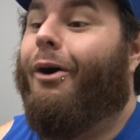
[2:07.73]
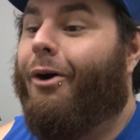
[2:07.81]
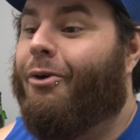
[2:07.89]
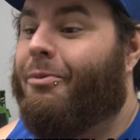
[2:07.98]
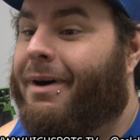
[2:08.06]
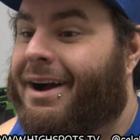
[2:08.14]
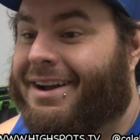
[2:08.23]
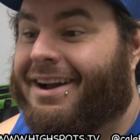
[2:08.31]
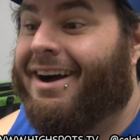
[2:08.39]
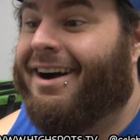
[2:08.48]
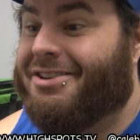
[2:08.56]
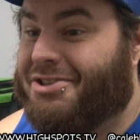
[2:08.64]
oh my
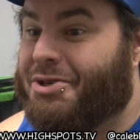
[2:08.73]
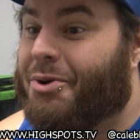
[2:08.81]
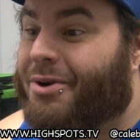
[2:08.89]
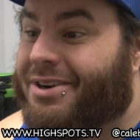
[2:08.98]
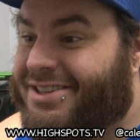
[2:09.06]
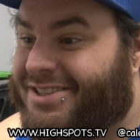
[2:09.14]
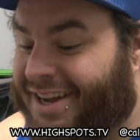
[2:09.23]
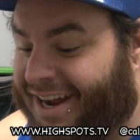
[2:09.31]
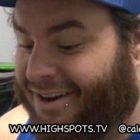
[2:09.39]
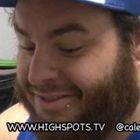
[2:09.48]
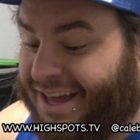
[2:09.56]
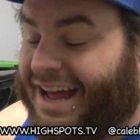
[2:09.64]
God, George
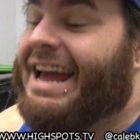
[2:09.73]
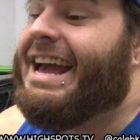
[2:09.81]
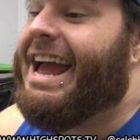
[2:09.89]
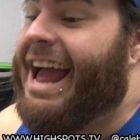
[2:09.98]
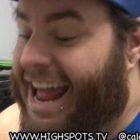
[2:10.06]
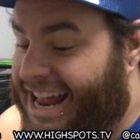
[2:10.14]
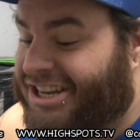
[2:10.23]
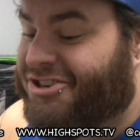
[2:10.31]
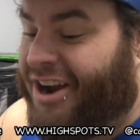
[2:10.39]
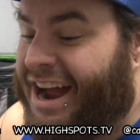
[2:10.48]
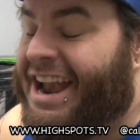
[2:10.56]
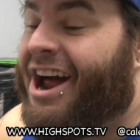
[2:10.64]
South,
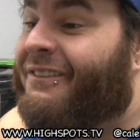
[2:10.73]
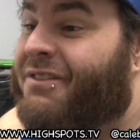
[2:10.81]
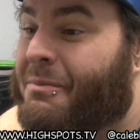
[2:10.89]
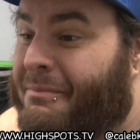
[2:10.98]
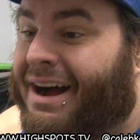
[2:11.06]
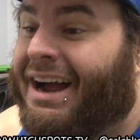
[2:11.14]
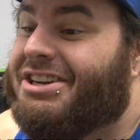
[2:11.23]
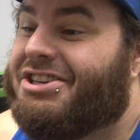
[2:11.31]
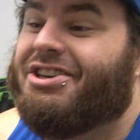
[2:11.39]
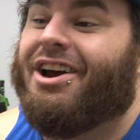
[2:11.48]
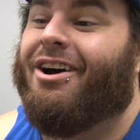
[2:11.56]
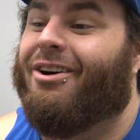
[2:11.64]
try it out for my
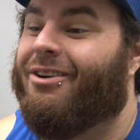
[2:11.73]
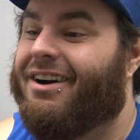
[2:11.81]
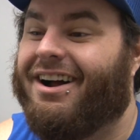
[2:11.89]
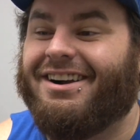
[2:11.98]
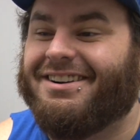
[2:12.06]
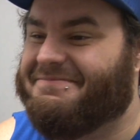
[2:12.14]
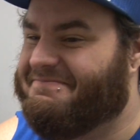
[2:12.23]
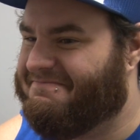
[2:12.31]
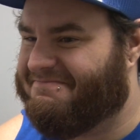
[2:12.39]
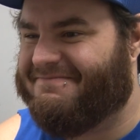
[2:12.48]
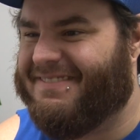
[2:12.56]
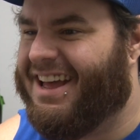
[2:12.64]
show.
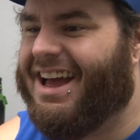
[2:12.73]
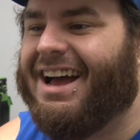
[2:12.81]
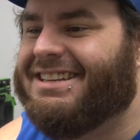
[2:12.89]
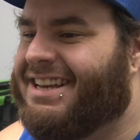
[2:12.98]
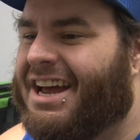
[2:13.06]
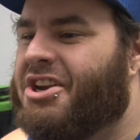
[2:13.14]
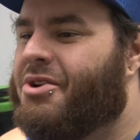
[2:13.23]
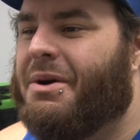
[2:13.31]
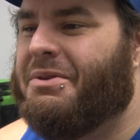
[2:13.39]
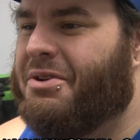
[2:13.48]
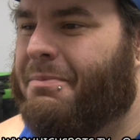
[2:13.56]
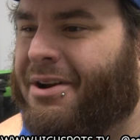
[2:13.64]
See, I knew I
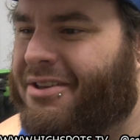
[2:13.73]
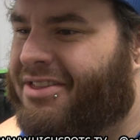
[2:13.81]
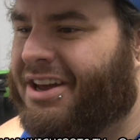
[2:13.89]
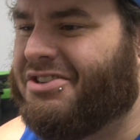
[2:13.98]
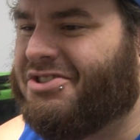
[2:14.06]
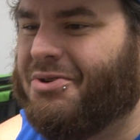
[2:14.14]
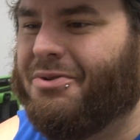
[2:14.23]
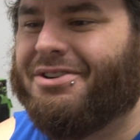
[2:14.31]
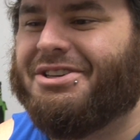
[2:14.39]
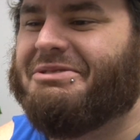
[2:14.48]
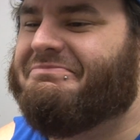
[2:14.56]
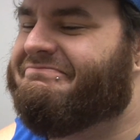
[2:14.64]
would do better things,
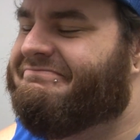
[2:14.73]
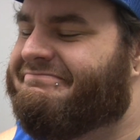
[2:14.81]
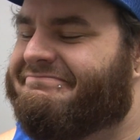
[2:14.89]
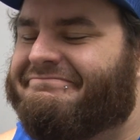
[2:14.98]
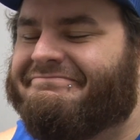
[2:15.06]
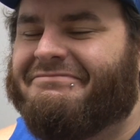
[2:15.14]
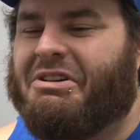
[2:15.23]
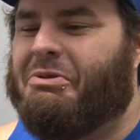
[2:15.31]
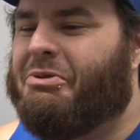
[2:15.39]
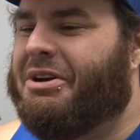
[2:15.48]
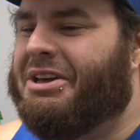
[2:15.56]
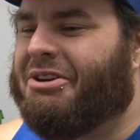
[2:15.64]
George.
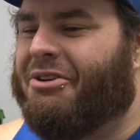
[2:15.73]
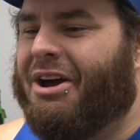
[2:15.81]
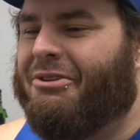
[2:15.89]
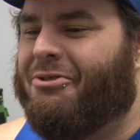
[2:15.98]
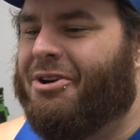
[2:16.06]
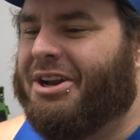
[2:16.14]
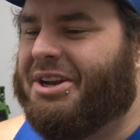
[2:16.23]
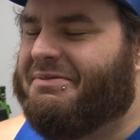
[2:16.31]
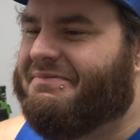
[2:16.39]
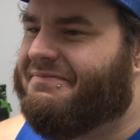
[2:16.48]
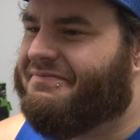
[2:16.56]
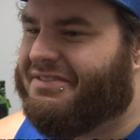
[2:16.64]
We're gonna hit the ground running.
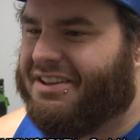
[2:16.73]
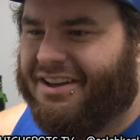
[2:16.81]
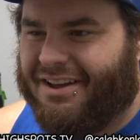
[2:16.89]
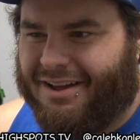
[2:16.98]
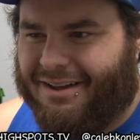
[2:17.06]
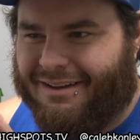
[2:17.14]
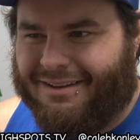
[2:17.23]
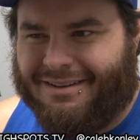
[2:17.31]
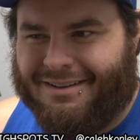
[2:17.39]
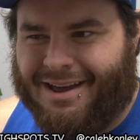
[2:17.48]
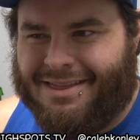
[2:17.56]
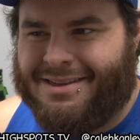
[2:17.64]

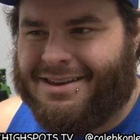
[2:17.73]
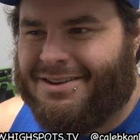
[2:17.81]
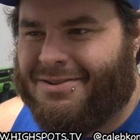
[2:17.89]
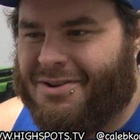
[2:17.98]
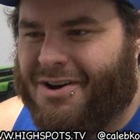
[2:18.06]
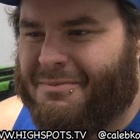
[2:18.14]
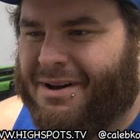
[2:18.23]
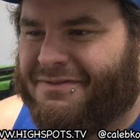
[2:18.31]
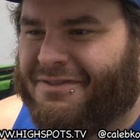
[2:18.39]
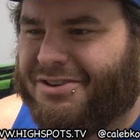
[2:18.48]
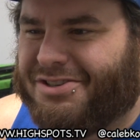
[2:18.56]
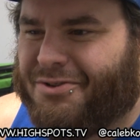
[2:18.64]
Yeah, I think you know what my
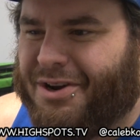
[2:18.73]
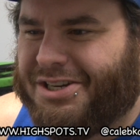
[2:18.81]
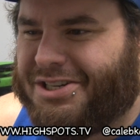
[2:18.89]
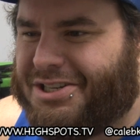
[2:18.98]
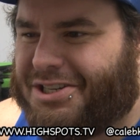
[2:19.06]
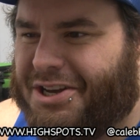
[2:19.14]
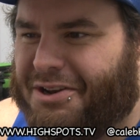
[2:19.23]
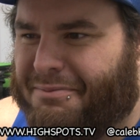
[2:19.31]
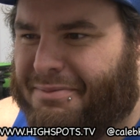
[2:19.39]
first question's gonna